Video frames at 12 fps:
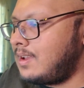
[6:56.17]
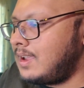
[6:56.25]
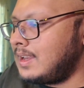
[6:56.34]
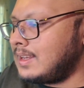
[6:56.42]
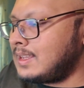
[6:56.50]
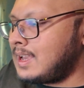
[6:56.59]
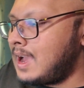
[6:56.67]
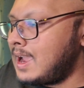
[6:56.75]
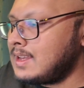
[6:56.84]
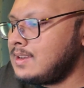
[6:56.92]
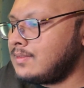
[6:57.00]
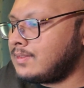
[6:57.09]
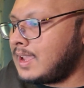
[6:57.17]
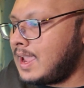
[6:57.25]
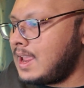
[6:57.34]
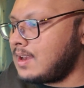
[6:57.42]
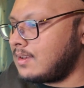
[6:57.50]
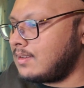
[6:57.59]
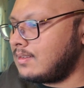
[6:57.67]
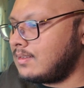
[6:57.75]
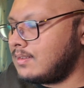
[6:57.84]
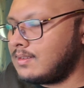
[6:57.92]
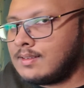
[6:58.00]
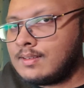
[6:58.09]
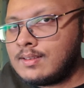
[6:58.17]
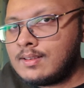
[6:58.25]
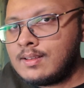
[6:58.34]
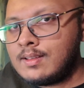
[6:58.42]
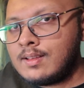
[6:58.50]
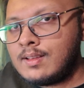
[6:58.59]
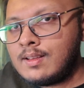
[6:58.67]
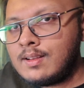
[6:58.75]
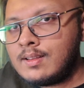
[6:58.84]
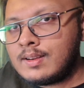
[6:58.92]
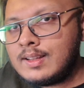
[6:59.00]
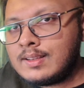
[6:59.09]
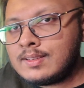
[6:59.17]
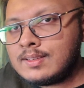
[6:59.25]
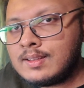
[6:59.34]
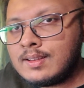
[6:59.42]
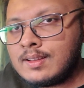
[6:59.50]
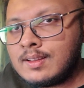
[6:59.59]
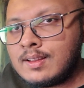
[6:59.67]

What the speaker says: it kind of can. Look at this.